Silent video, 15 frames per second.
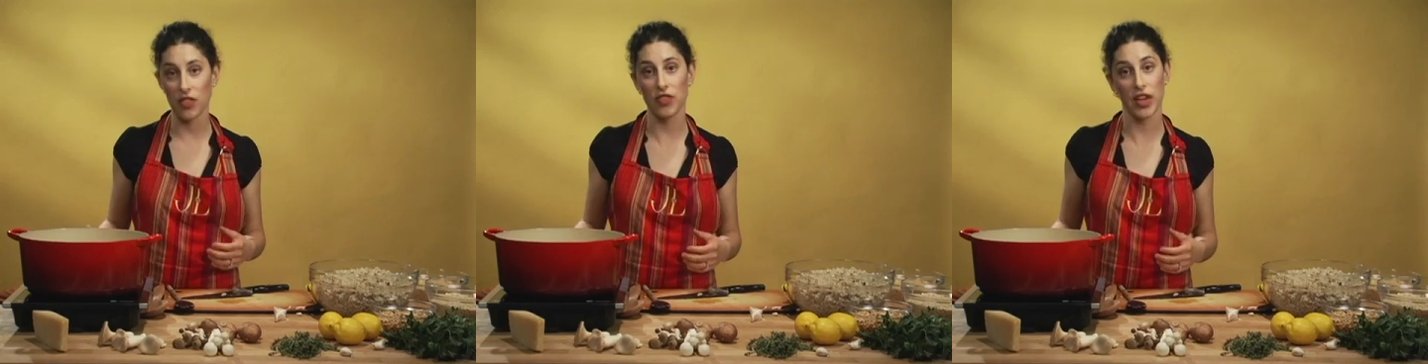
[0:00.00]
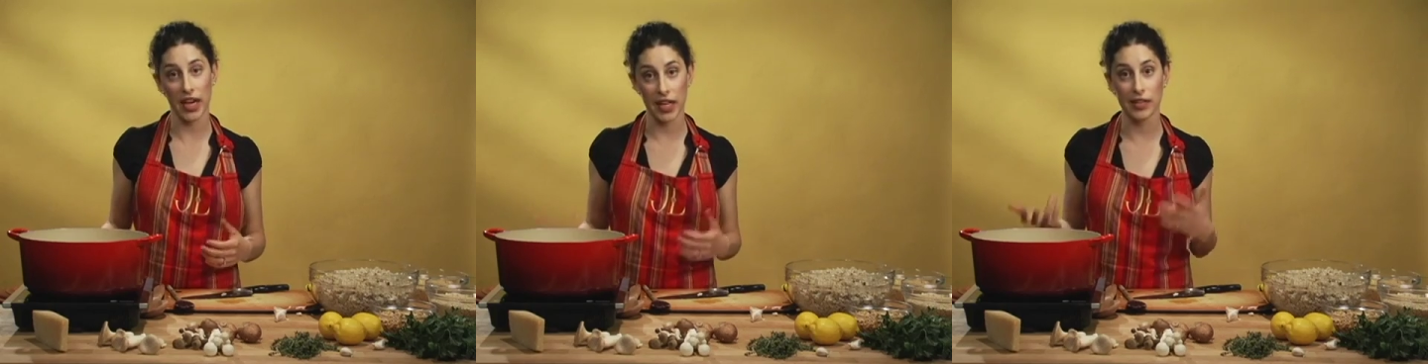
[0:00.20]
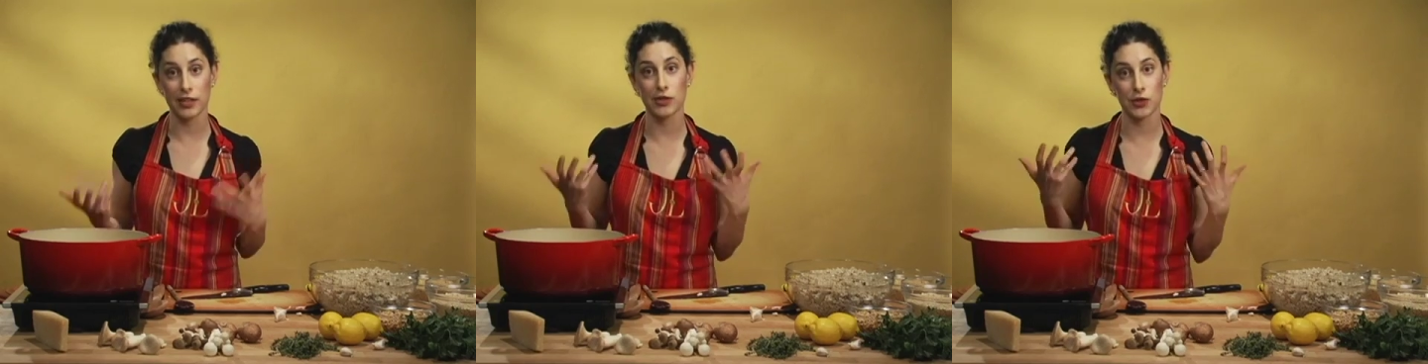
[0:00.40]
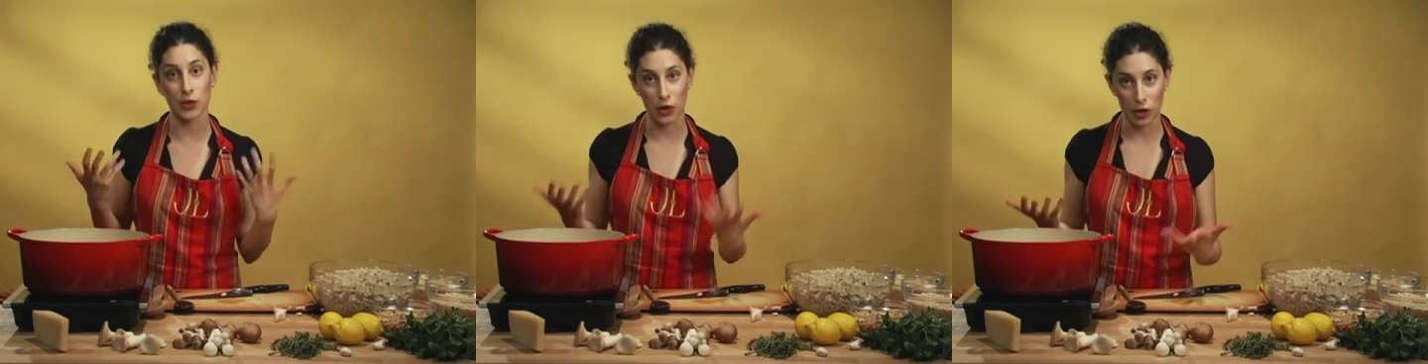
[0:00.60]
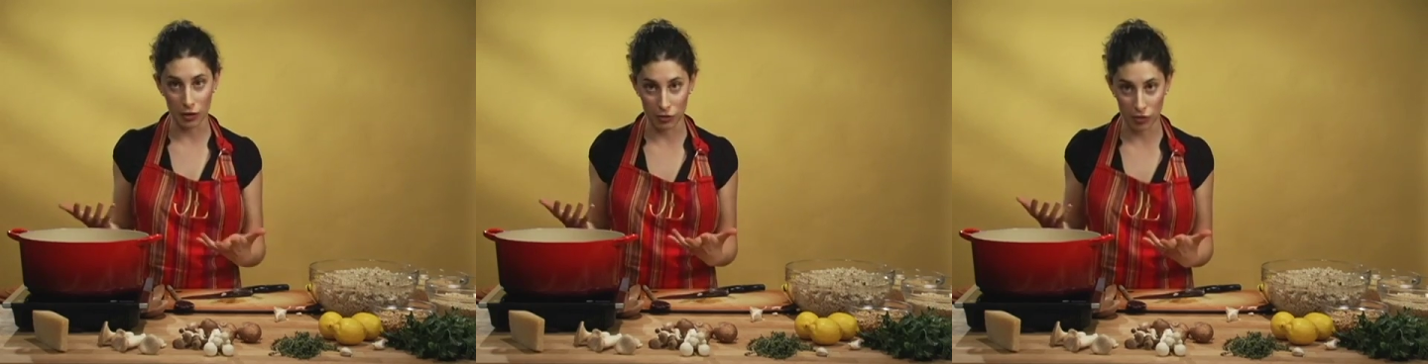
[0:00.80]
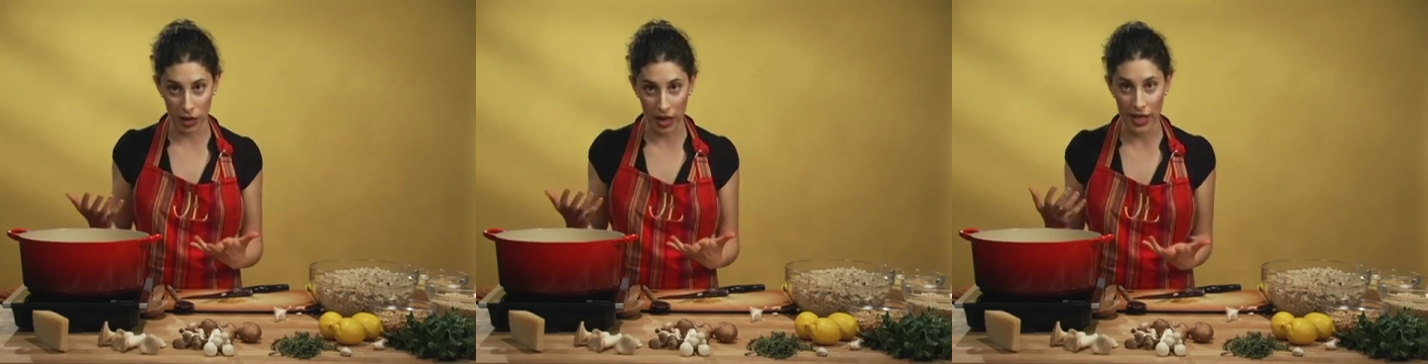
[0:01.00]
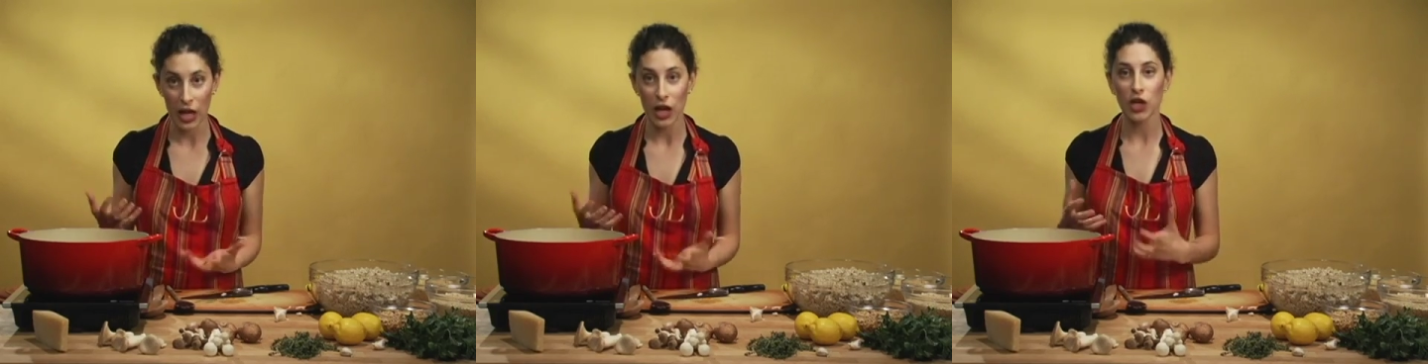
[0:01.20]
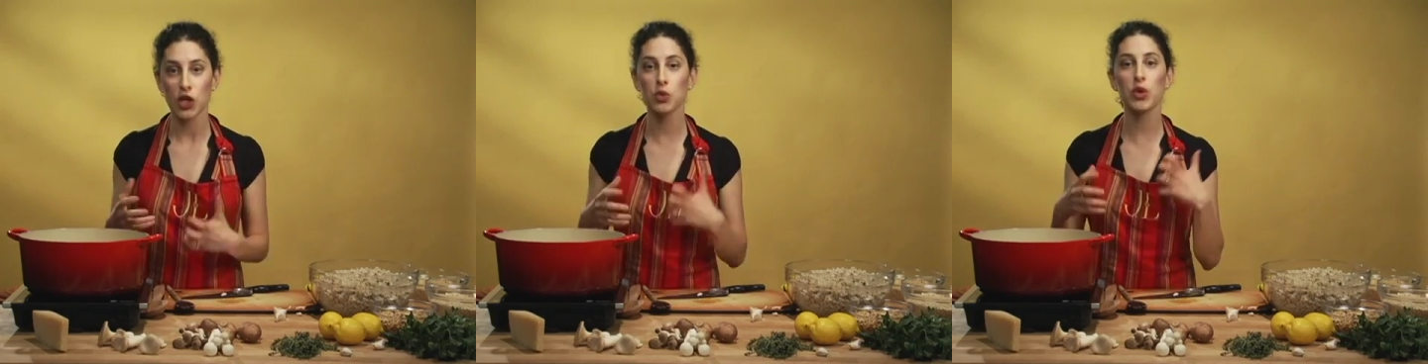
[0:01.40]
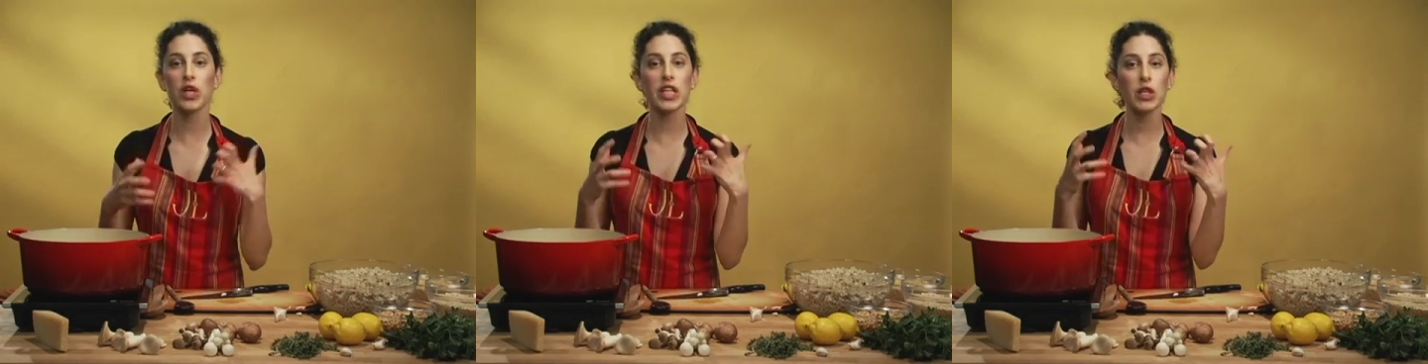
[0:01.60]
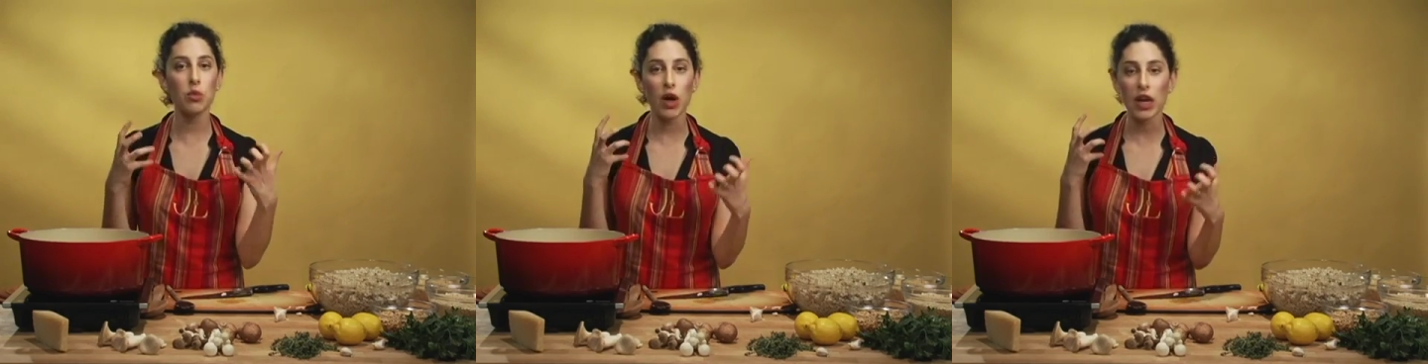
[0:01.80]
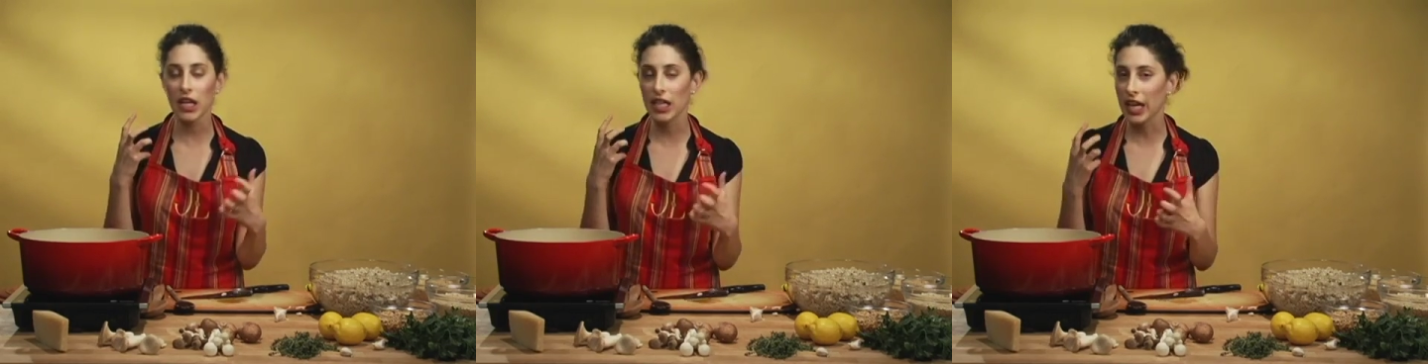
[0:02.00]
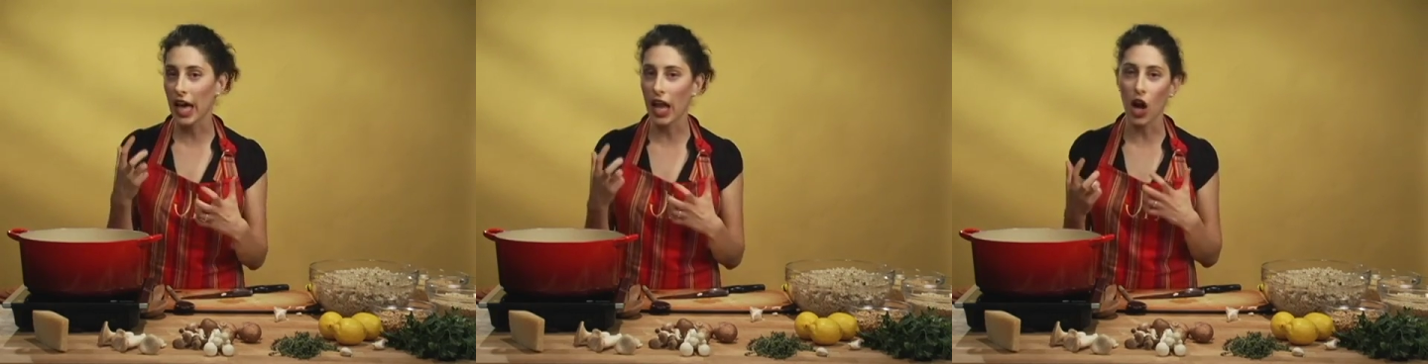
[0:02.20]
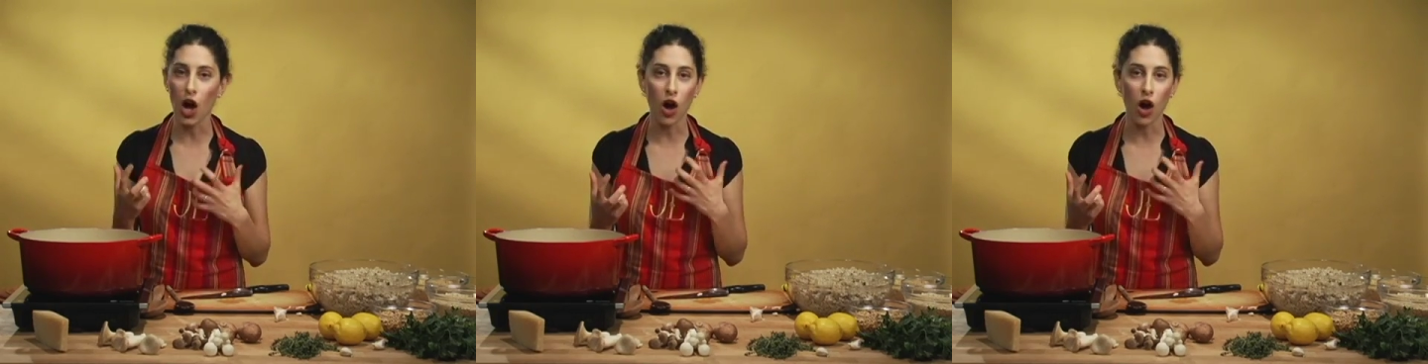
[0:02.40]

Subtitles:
that they deserve, right? You really want to get